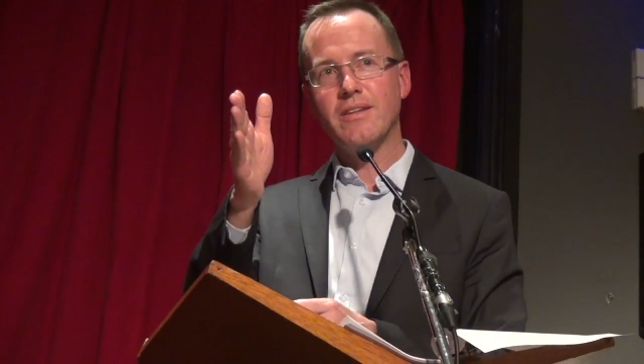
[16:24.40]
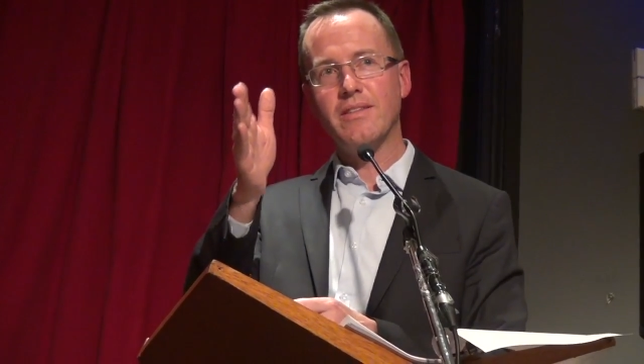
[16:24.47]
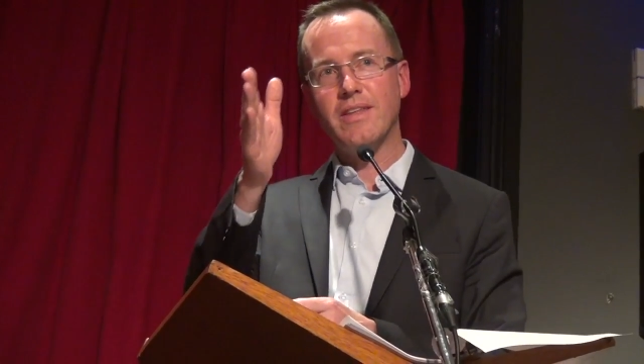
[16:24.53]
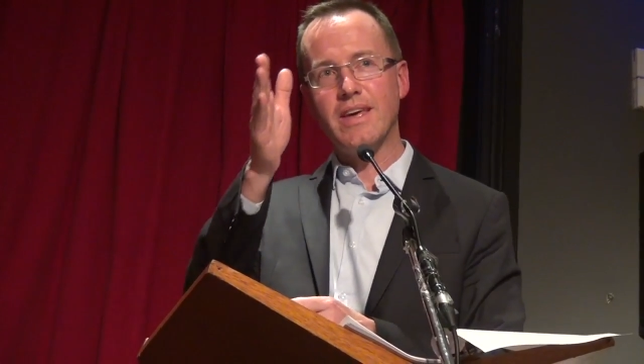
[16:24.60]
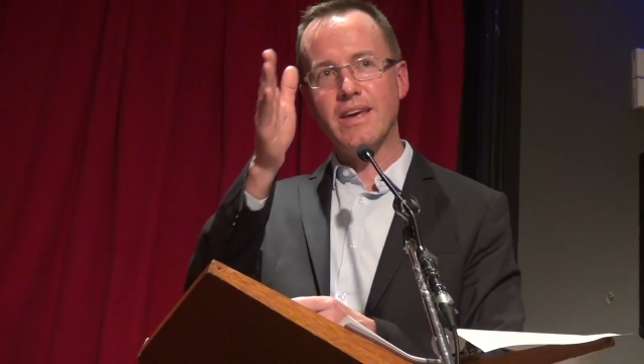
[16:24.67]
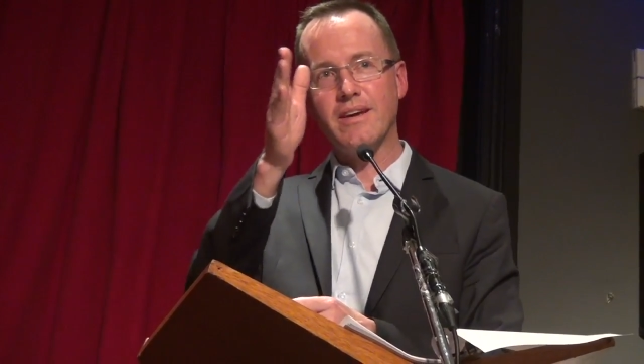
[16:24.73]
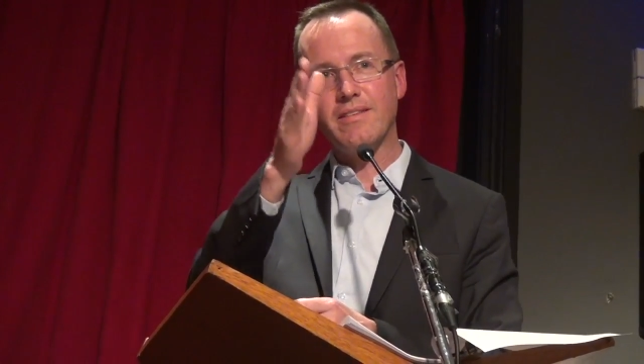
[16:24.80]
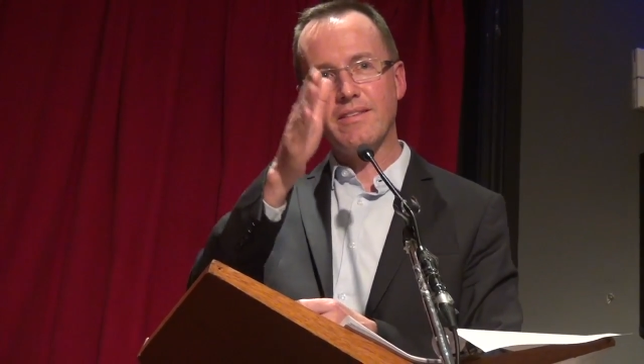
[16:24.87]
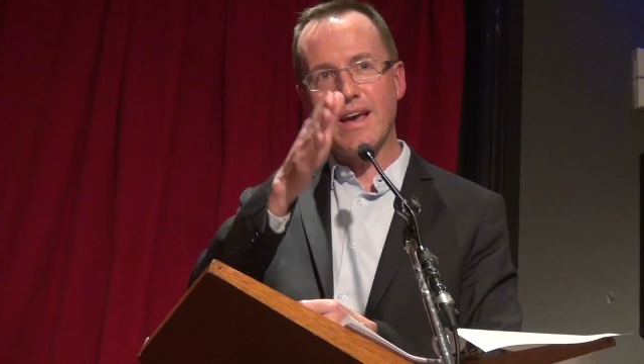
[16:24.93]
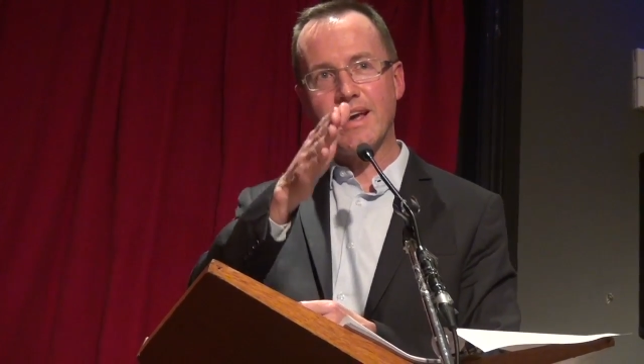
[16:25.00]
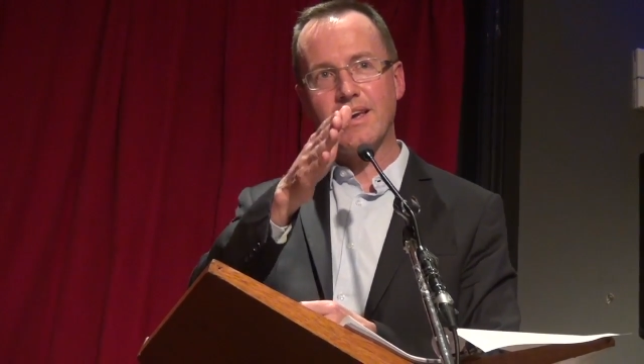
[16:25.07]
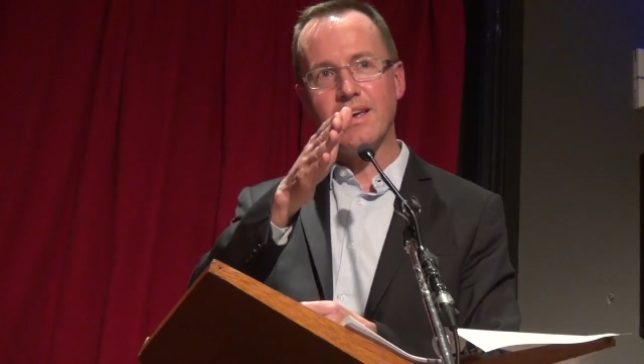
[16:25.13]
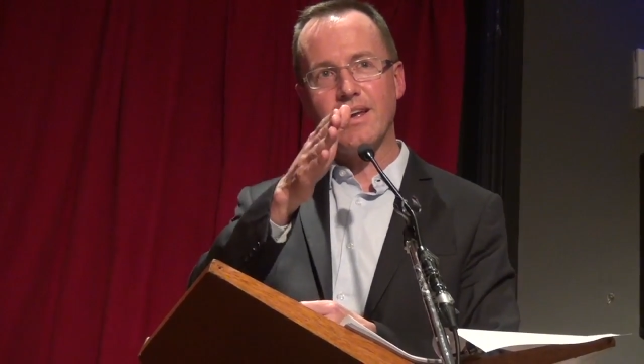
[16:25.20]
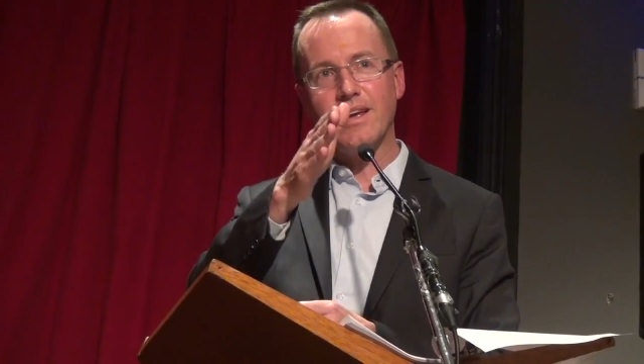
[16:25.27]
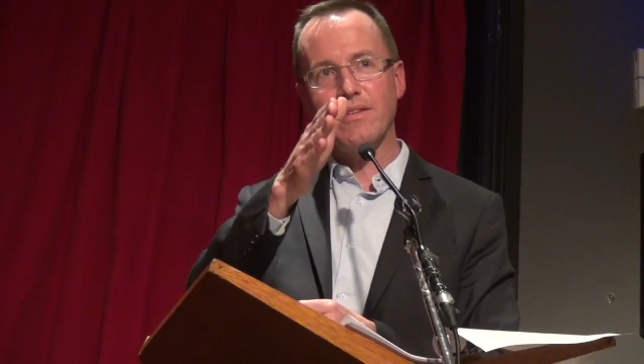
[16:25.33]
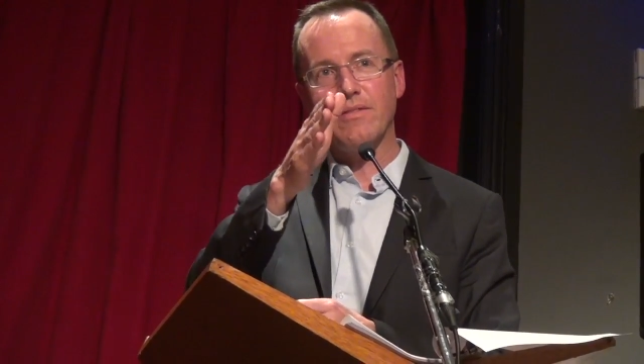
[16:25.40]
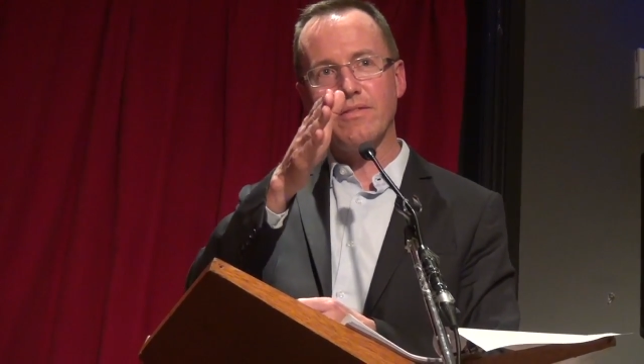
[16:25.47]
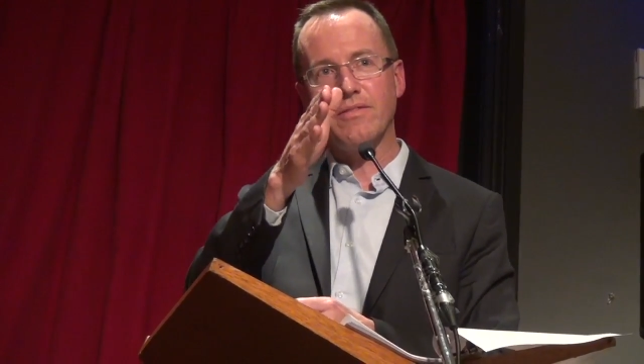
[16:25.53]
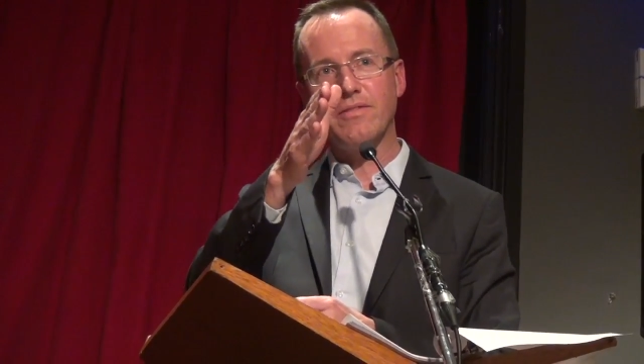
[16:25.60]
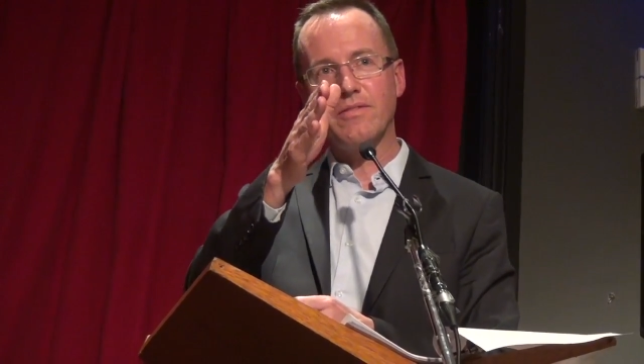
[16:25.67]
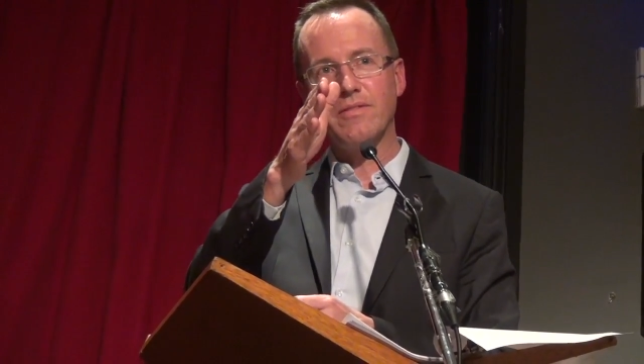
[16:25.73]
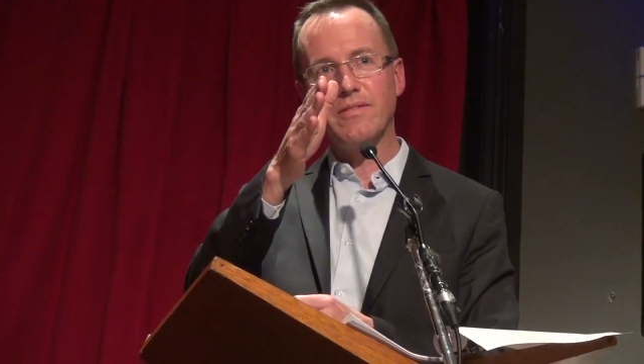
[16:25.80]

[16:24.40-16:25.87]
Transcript: the executive